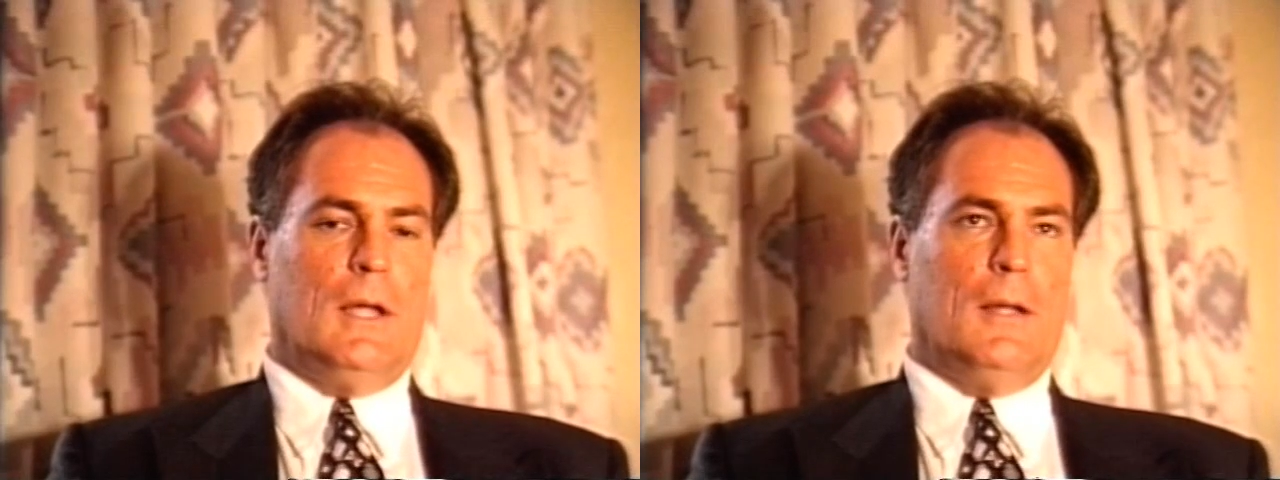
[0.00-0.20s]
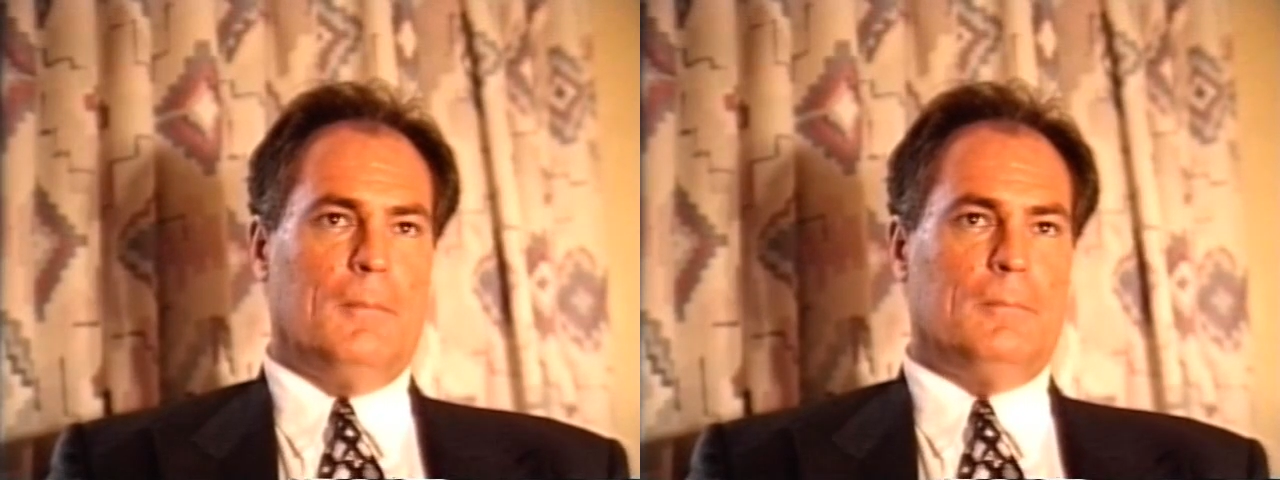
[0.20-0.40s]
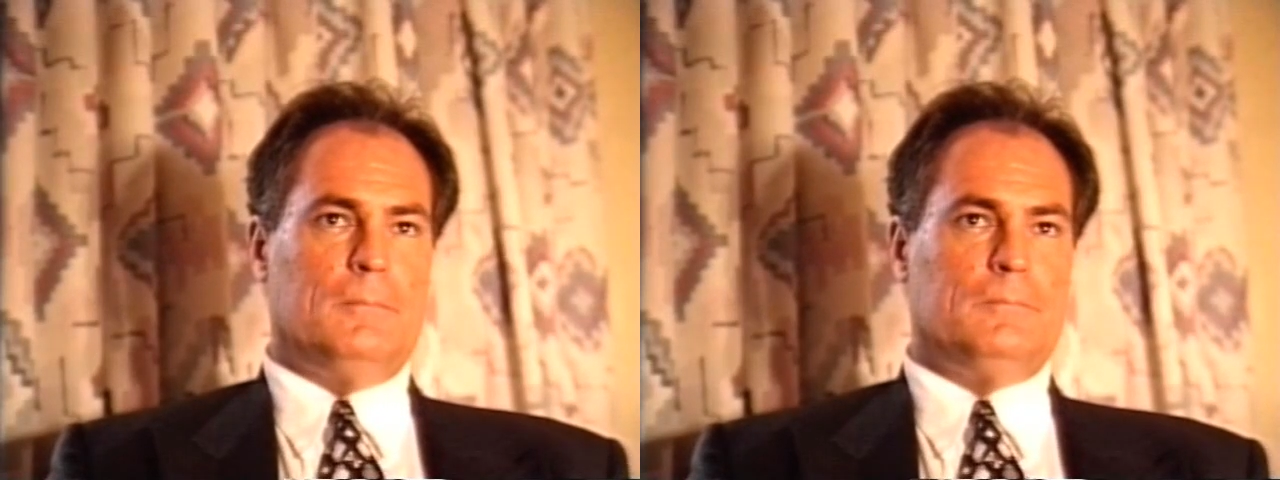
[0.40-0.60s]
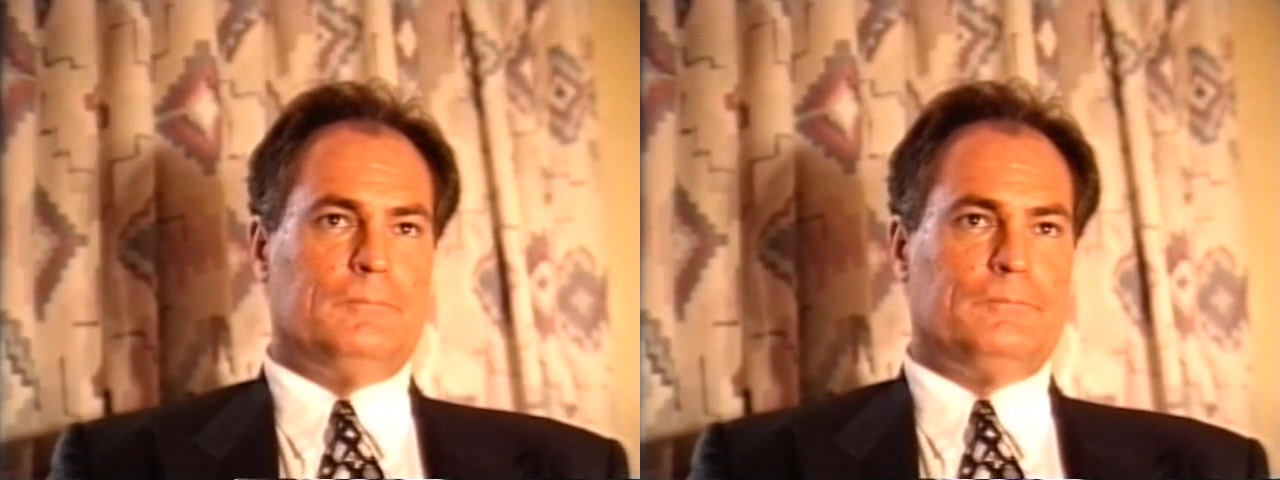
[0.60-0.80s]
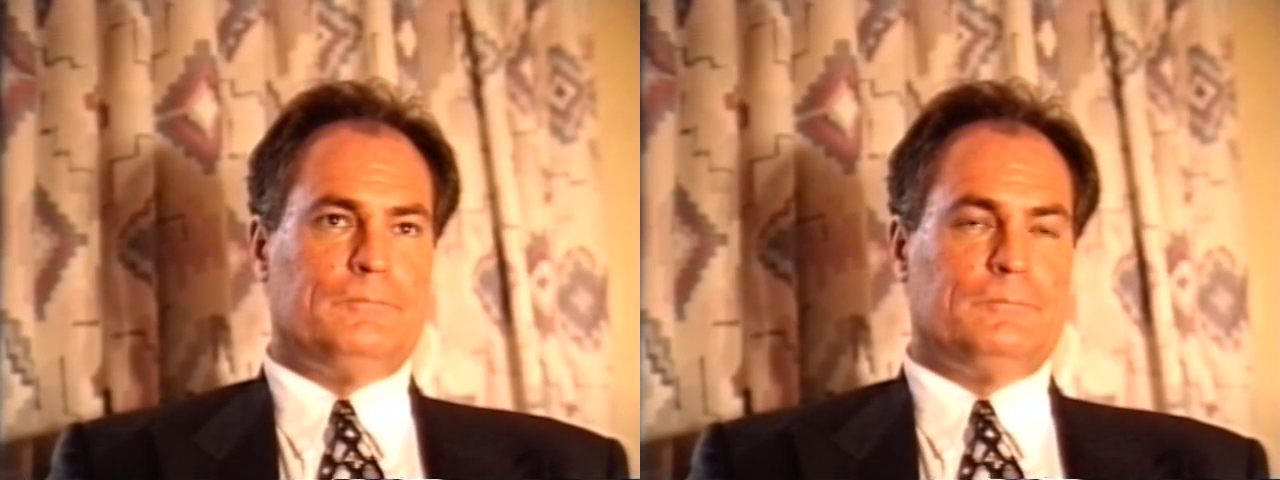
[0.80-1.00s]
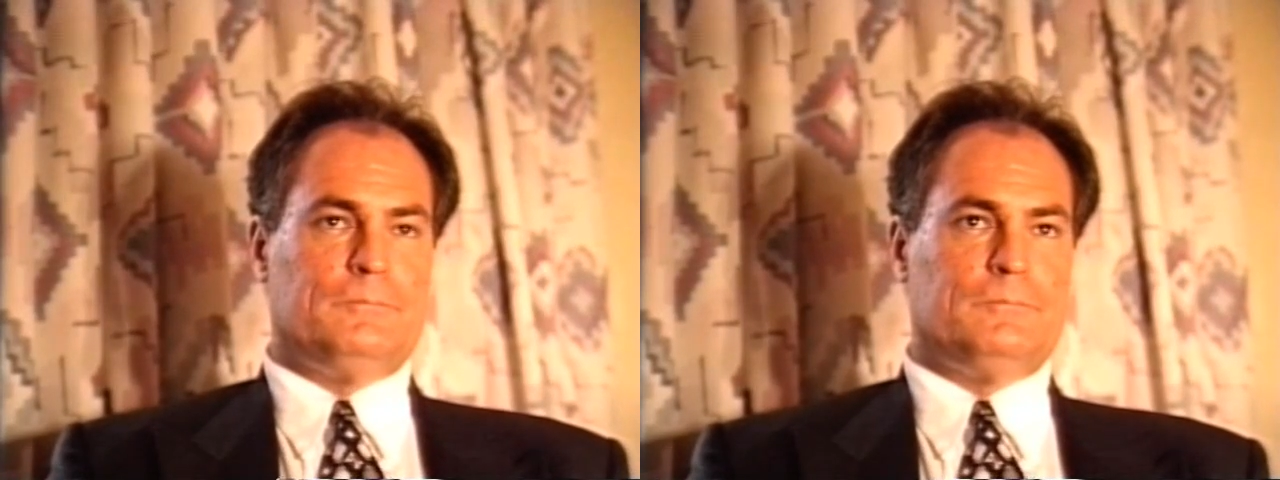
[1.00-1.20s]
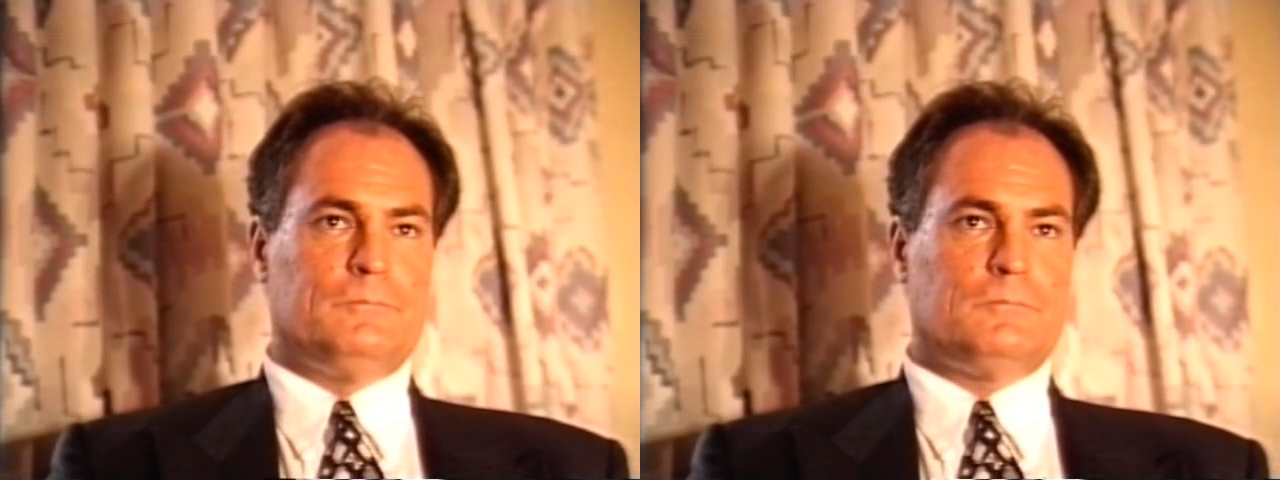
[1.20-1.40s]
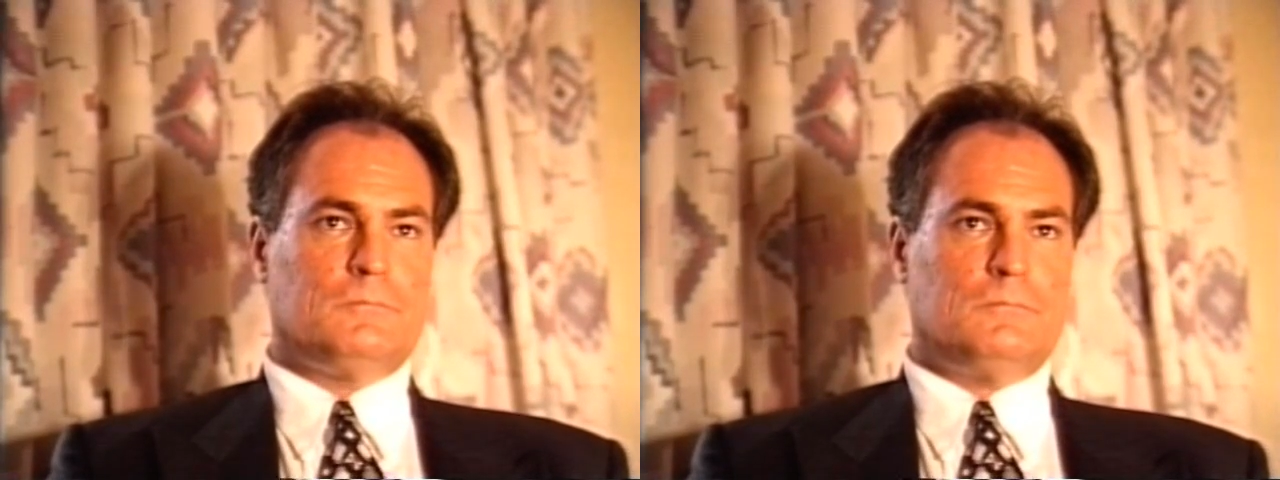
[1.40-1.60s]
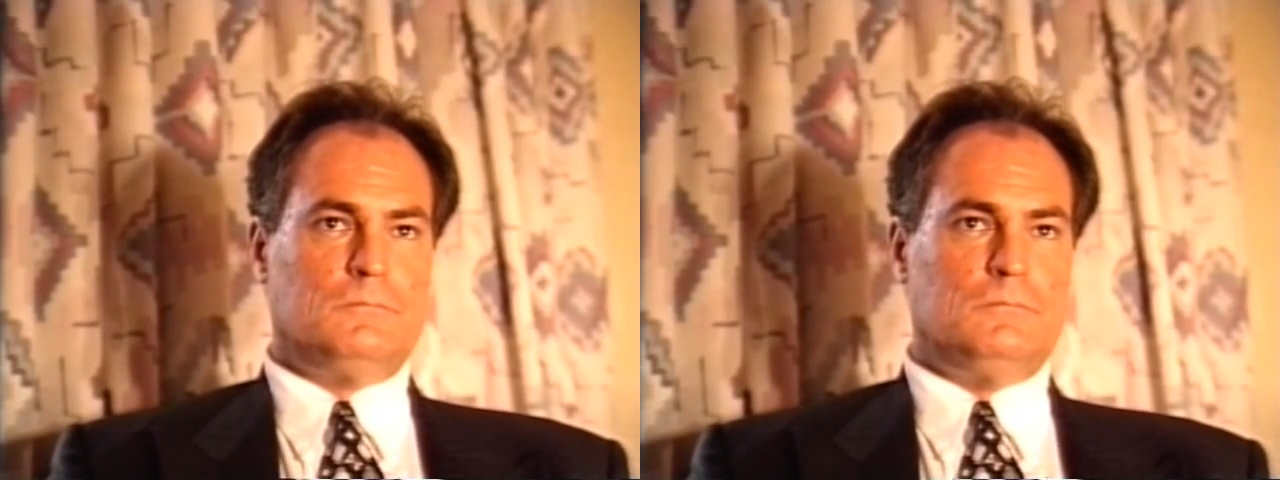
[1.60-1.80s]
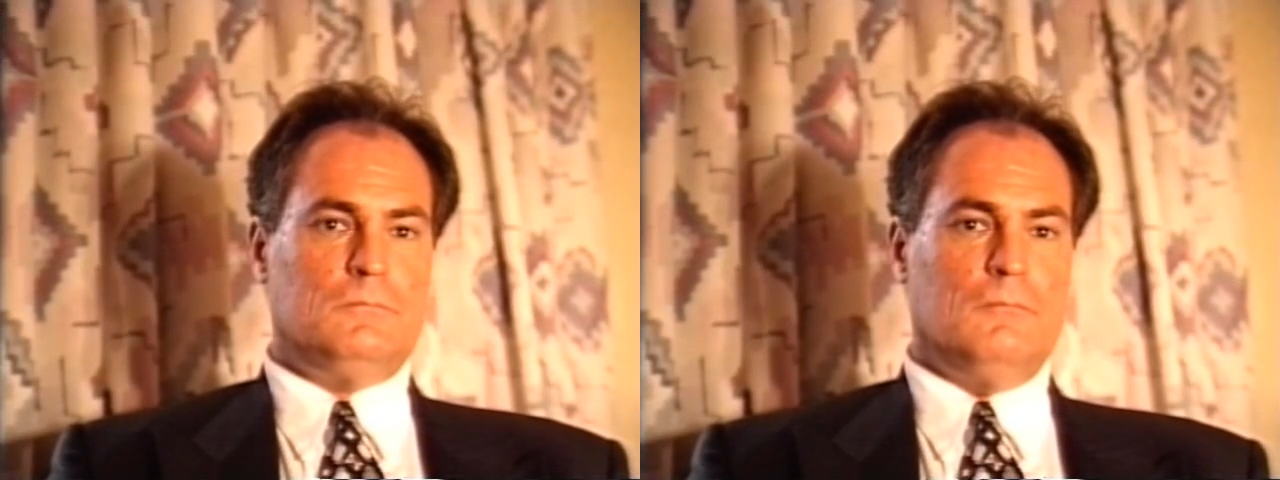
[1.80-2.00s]
where um, did, where did they originate,
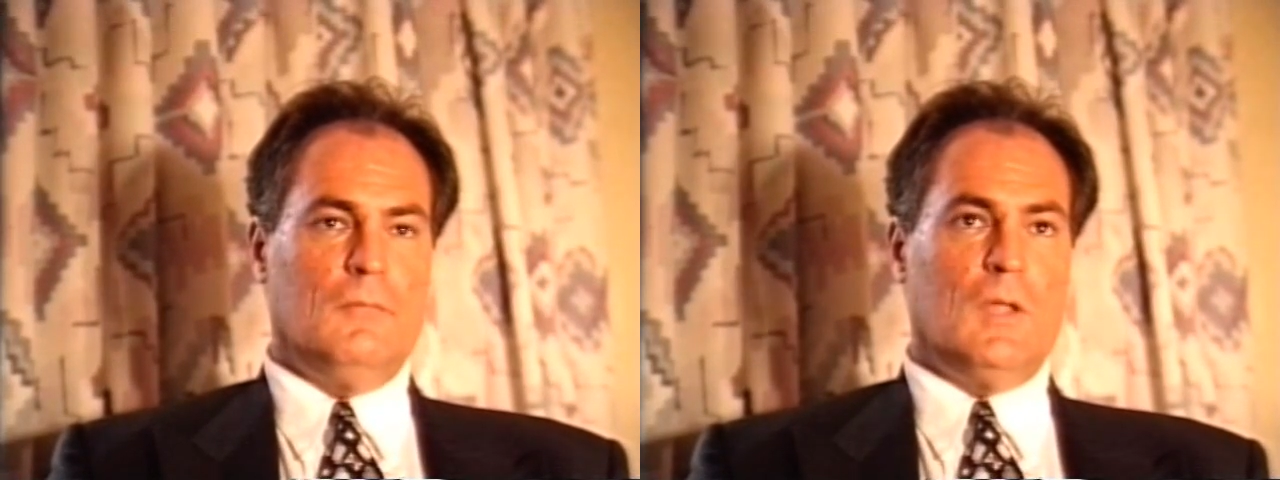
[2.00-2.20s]
Alex?